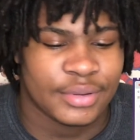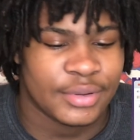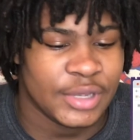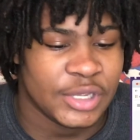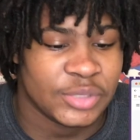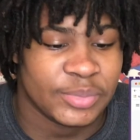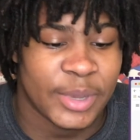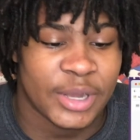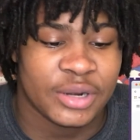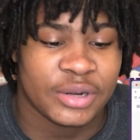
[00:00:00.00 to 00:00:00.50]

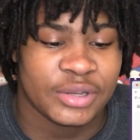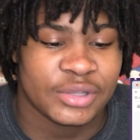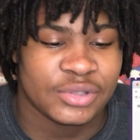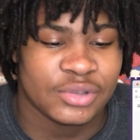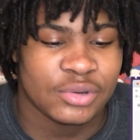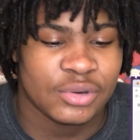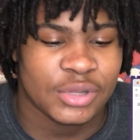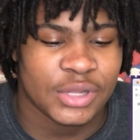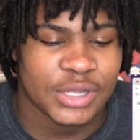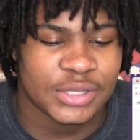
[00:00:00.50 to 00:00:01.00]
it's better than
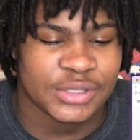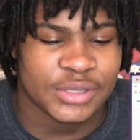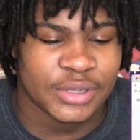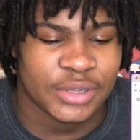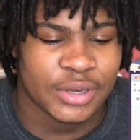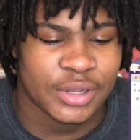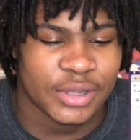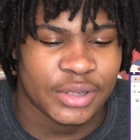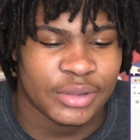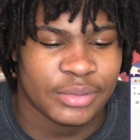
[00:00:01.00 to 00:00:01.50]
school, I'll tell you
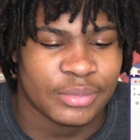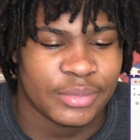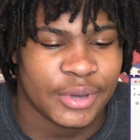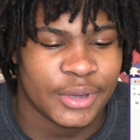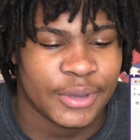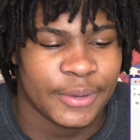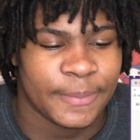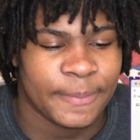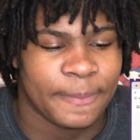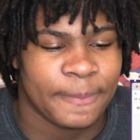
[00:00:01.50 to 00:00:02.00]
that.
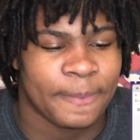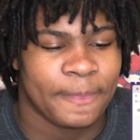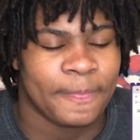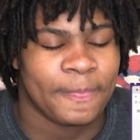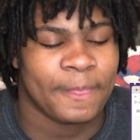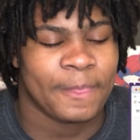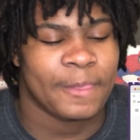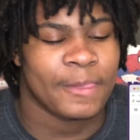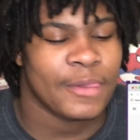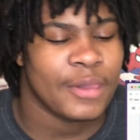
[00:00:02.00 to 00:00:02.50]
But
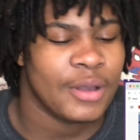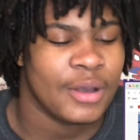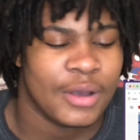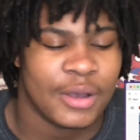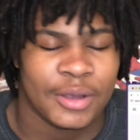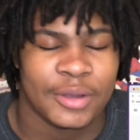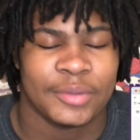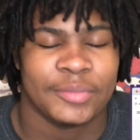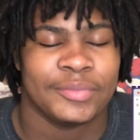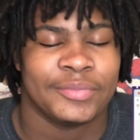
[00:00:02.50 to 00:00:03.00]

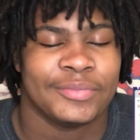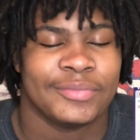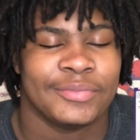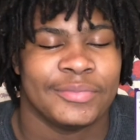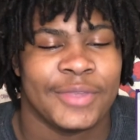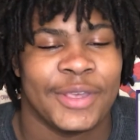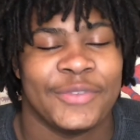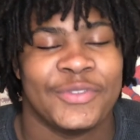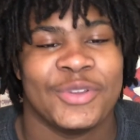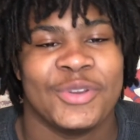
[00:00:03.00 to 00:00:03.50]

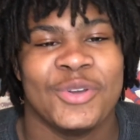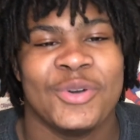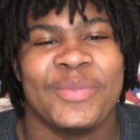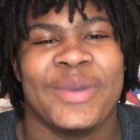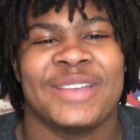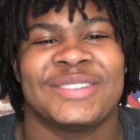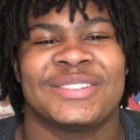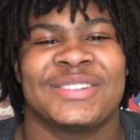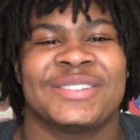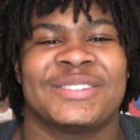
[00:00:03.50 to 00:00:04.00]
if you're new,
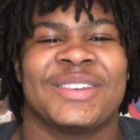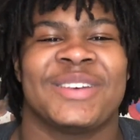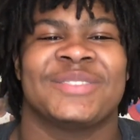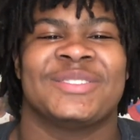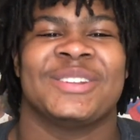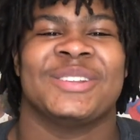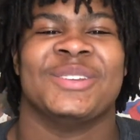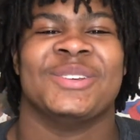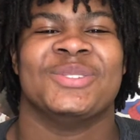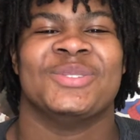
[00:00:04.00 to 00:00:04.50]
make sure to sub
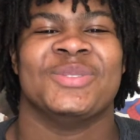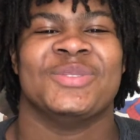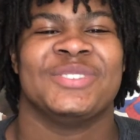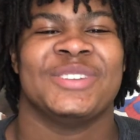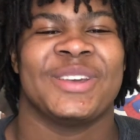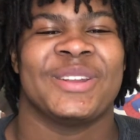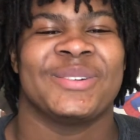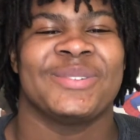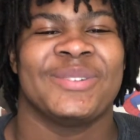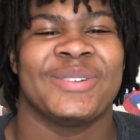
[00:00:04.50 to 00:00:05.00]
to the YouTube
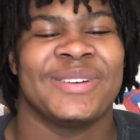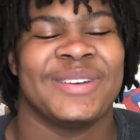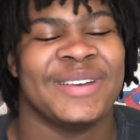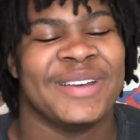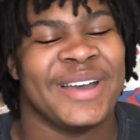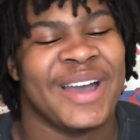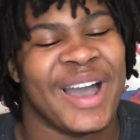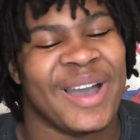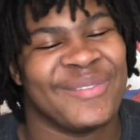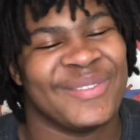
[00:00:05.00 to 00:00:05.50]
channel.
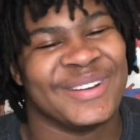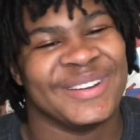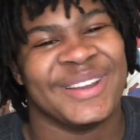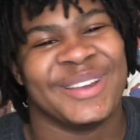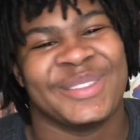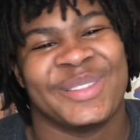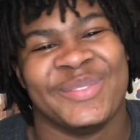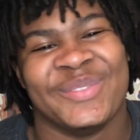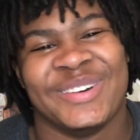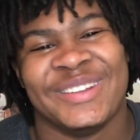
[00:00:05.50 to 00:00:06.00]
I bring
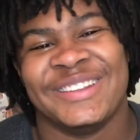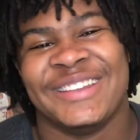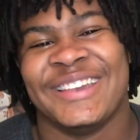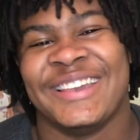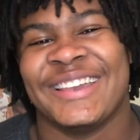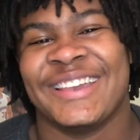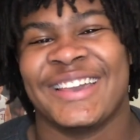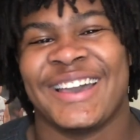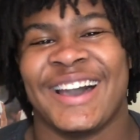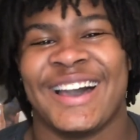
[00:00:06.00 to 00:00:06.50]
nothing but
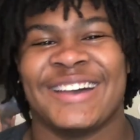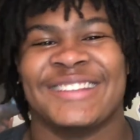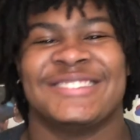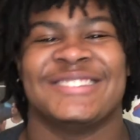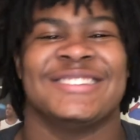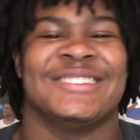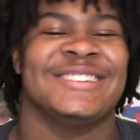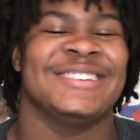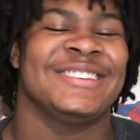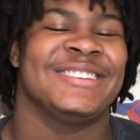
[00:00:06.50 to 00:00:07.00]
lit
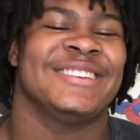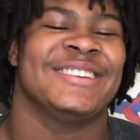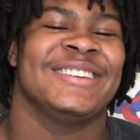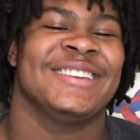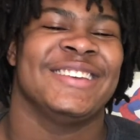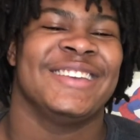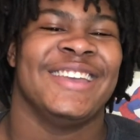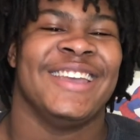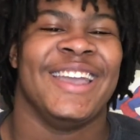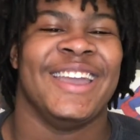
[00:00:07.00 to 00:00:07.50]
content.
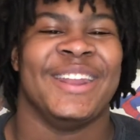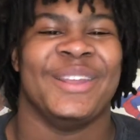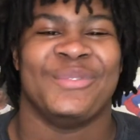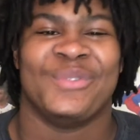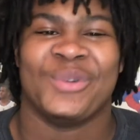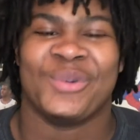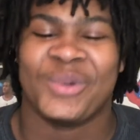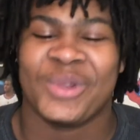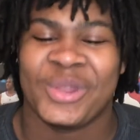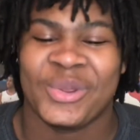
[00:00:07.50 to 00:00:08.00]
And if
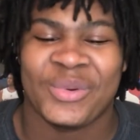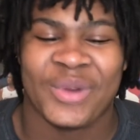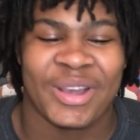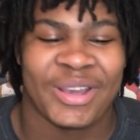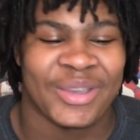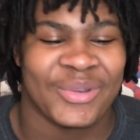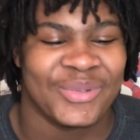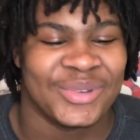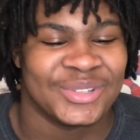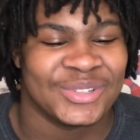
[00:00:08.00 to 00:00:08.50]
you're really
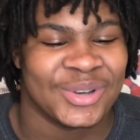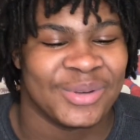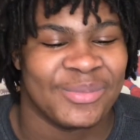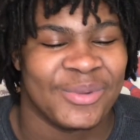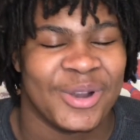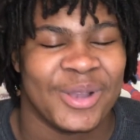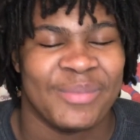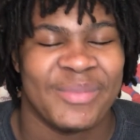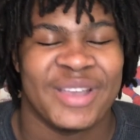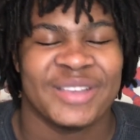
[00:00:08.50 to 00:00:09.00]
rocking with your
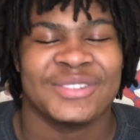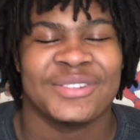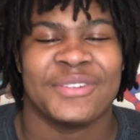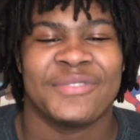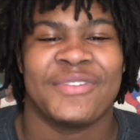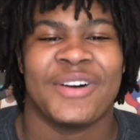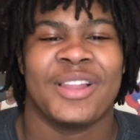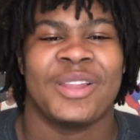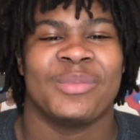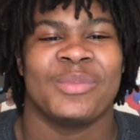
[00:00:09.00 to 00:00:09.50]
boy, make sure to
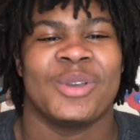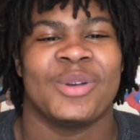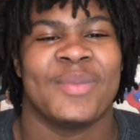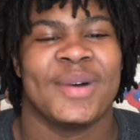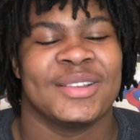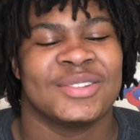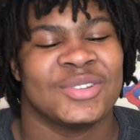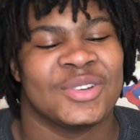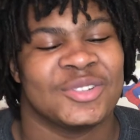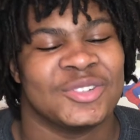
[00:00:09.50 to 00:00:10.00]
follow me on
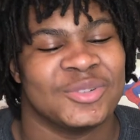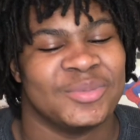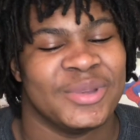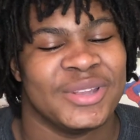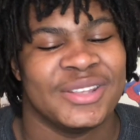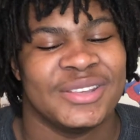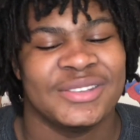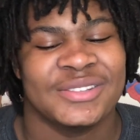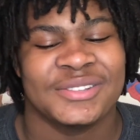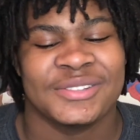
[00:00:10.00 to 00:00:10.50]
my social
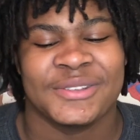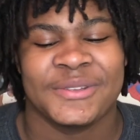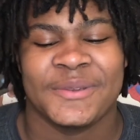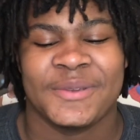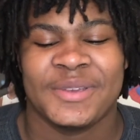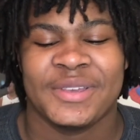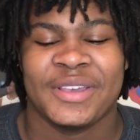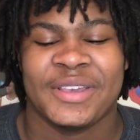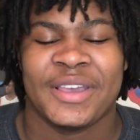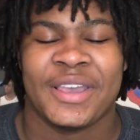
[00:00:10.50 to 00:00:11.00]
medias.
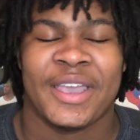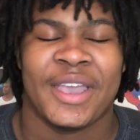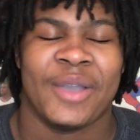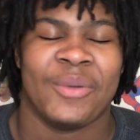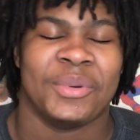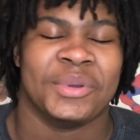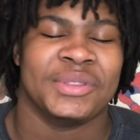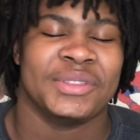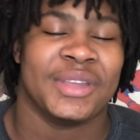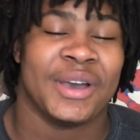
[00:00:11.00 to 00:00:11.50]
And
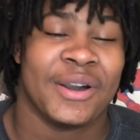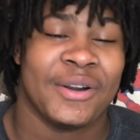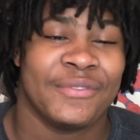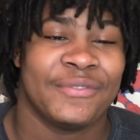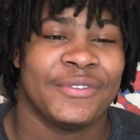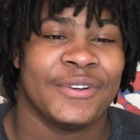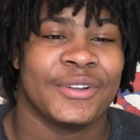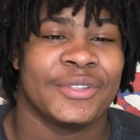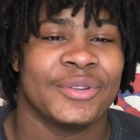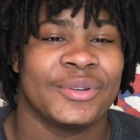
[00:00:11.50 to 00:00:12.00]
without
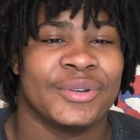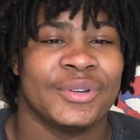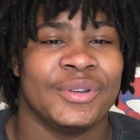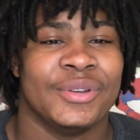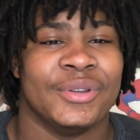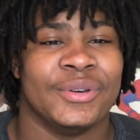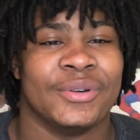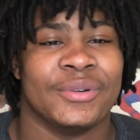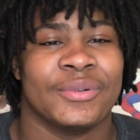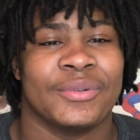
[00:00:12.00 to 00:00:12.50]
further
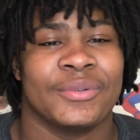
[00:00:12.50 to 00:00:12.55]
ado,